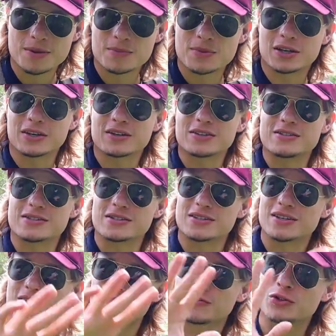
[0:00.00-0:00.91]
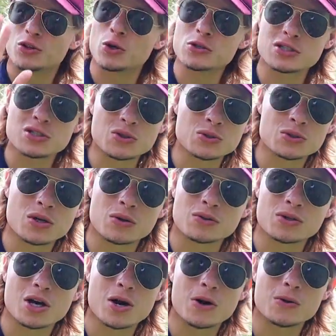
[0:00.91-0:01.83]
Because for those of you who
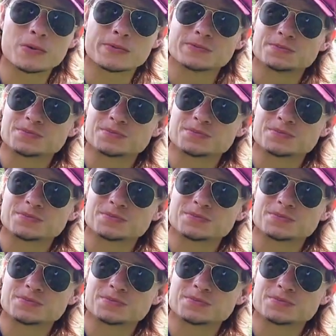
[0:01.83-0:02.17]
don't know,